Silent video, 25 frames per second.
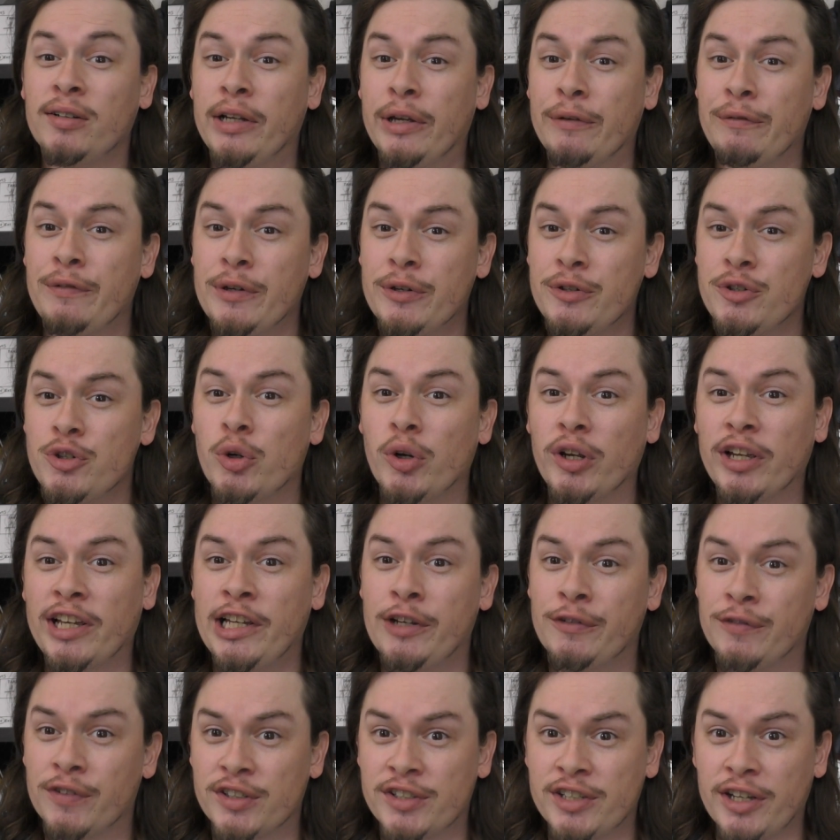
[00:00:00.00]
if you enjoyed
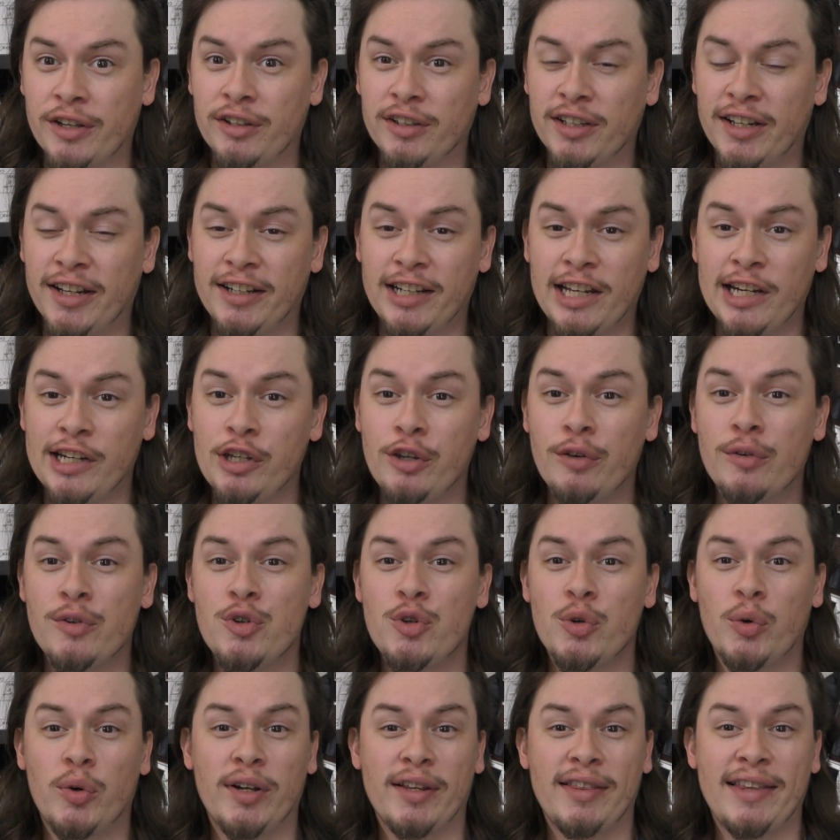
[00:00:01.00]
Kiefer Sutherland and you
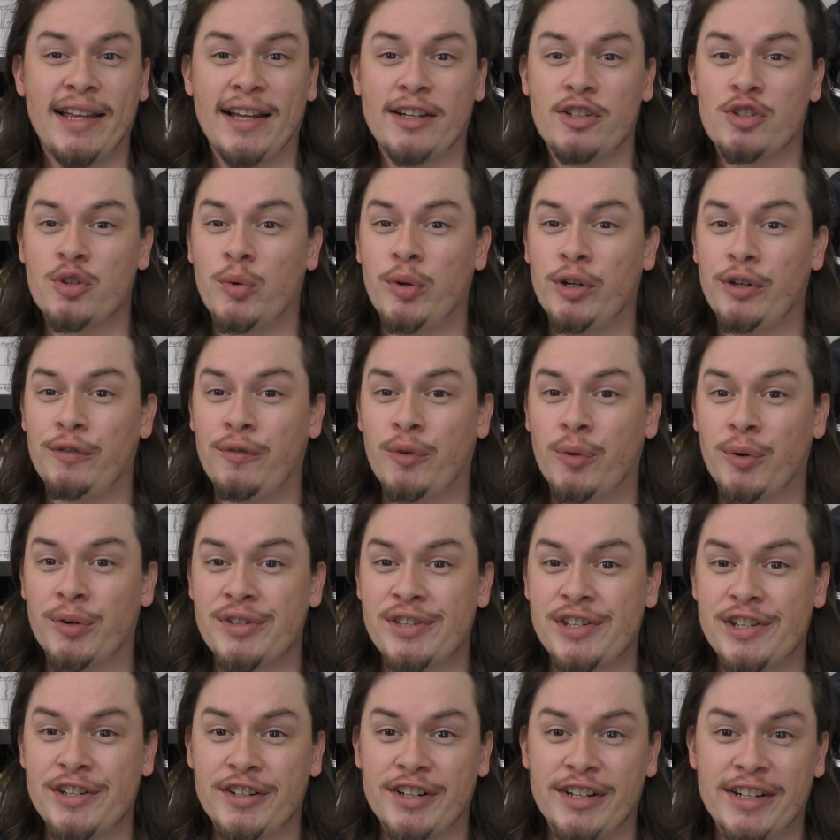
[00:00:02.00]
enjoyed that 24
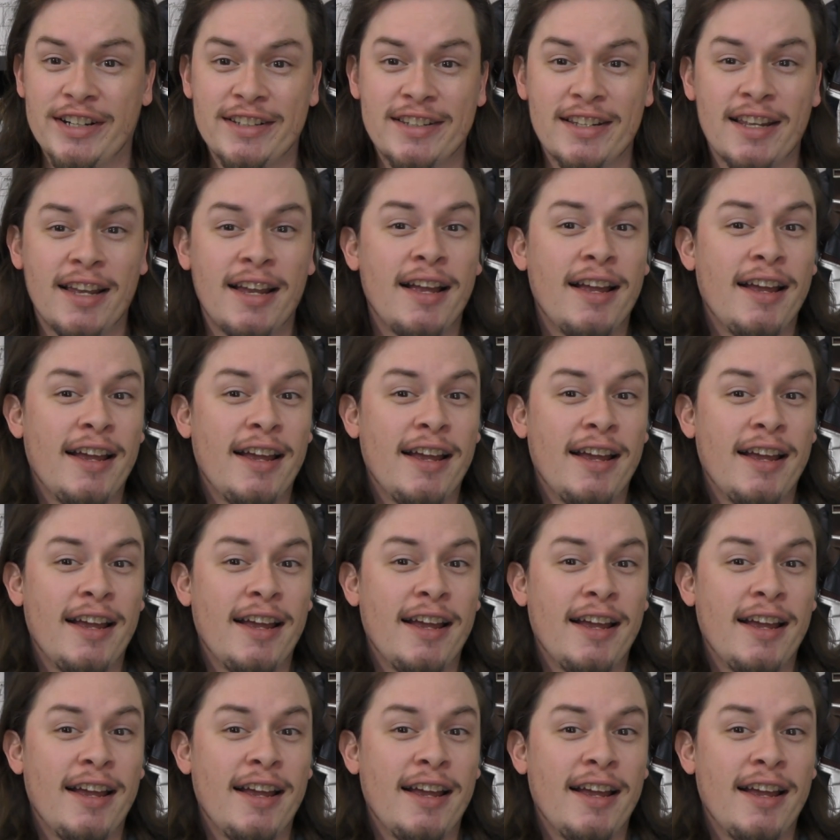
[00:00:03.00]
series